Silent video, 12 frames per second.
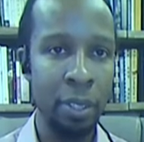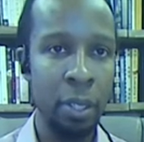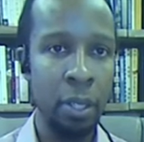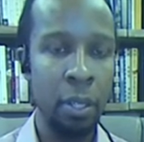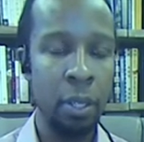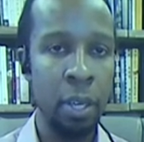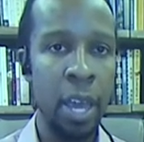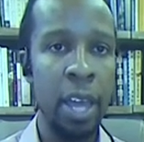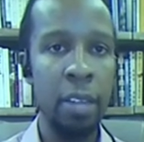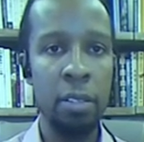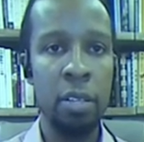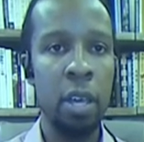can't
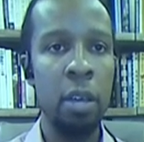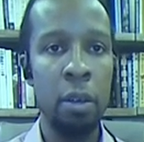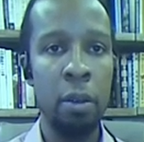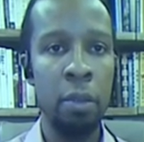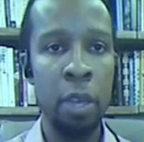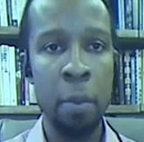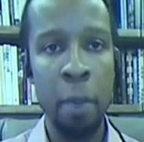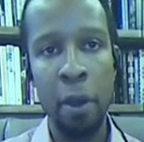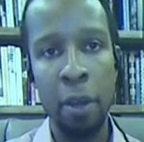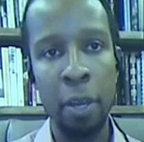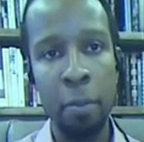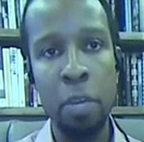tell the American
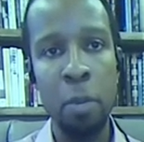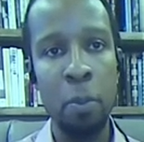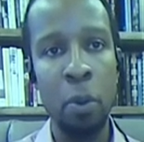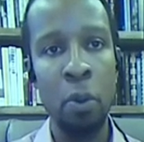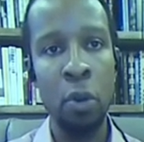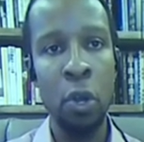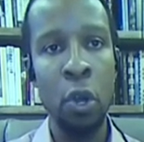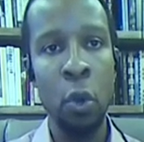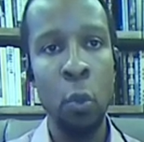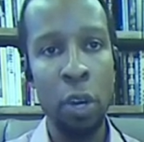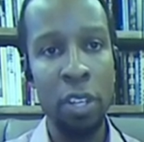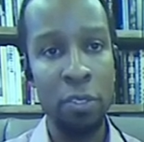people what
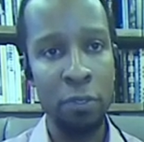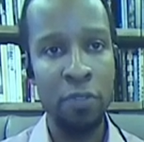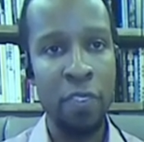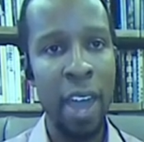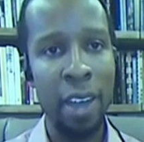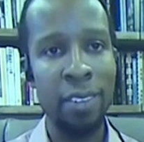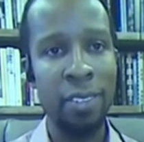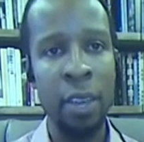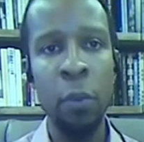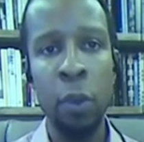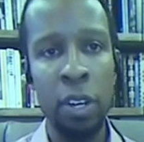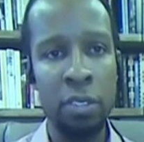is fact and what
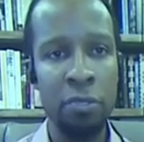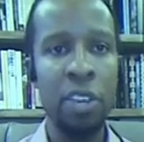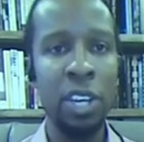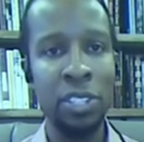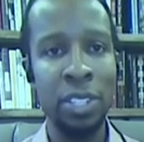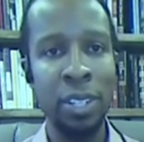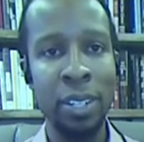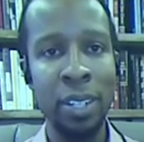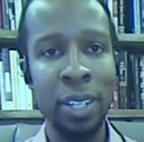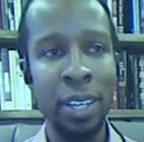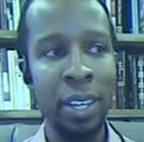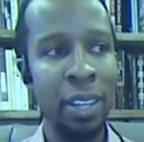is fiction,
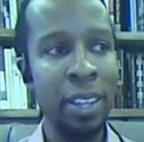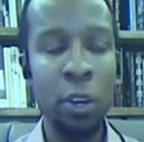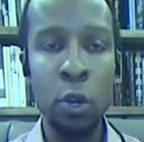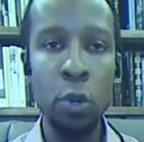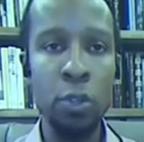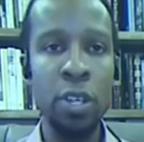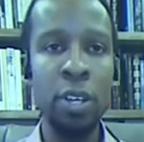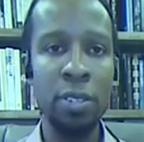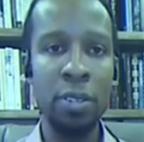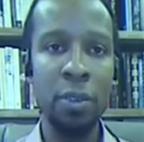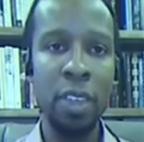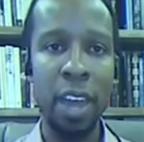then who's going to do
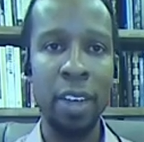that?